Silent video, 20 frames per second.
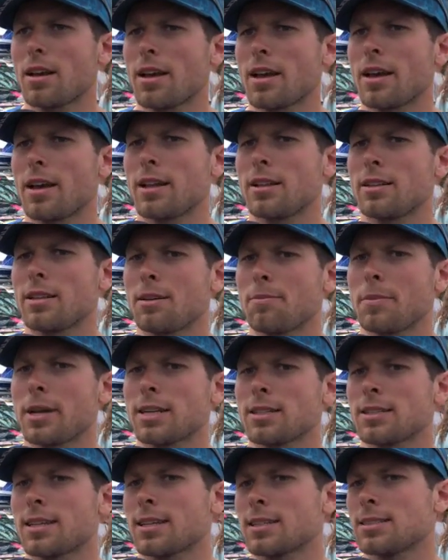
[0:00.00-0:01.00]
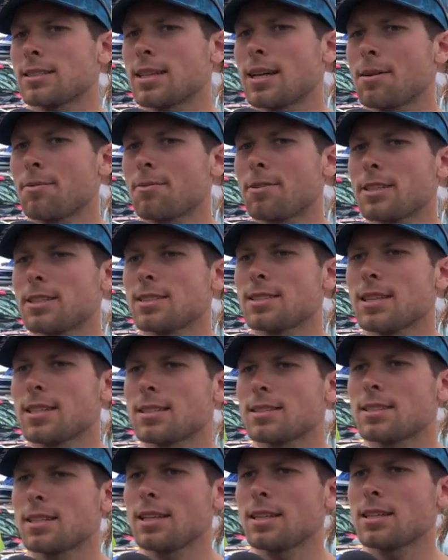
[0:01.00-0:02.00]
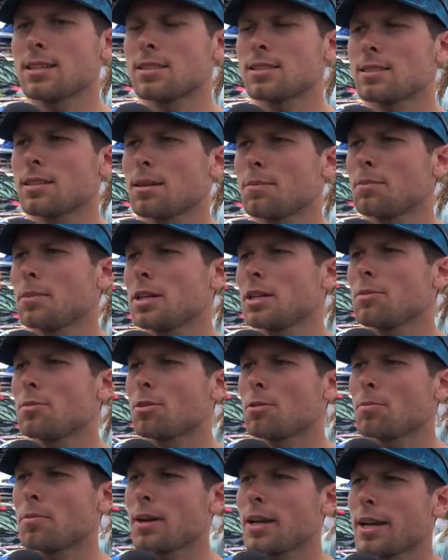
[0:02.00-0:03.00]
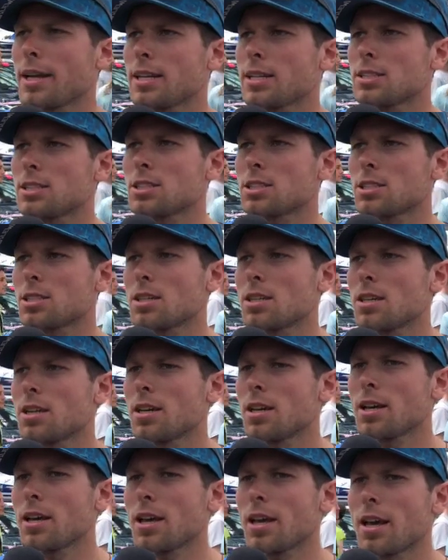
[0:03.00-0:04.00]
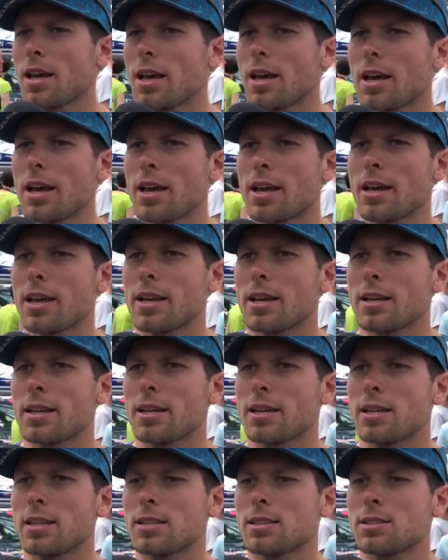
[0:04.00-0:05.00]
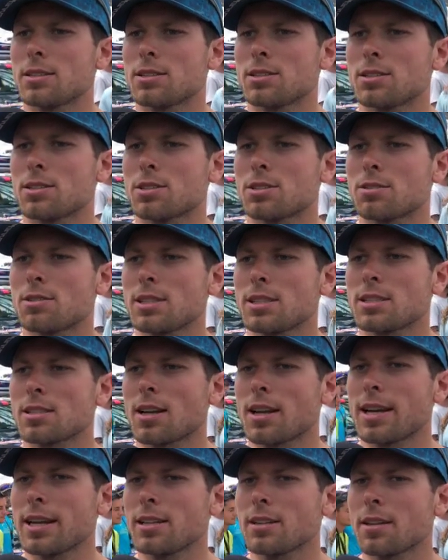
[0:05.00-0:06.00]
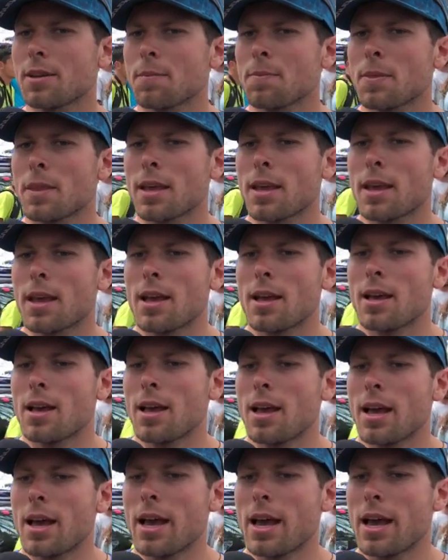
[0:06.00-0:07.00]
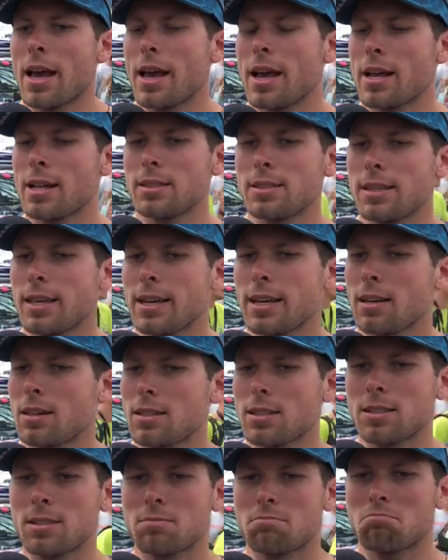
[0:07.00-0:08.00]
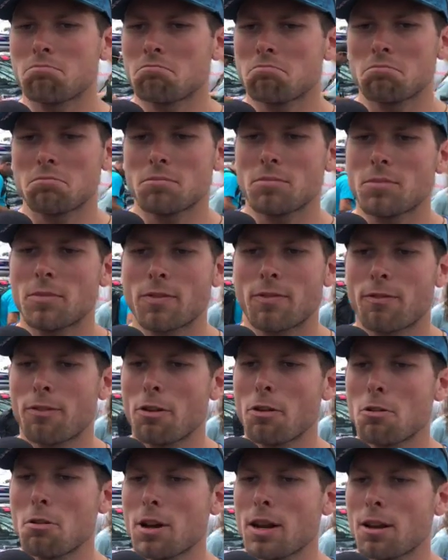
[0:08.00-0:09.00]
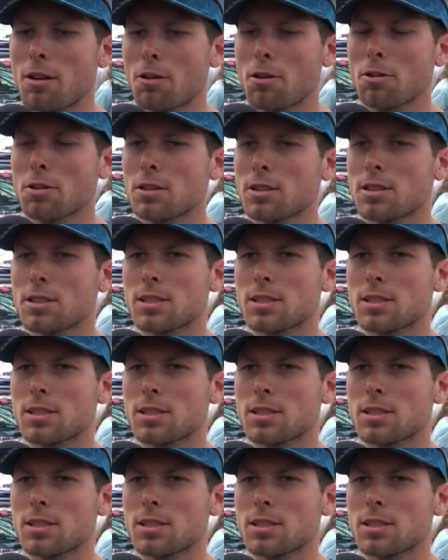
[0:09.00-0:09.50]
and I make the exam with sixteen. It's the minimum age Uh, in Switzerland. And yeah, I flew a lot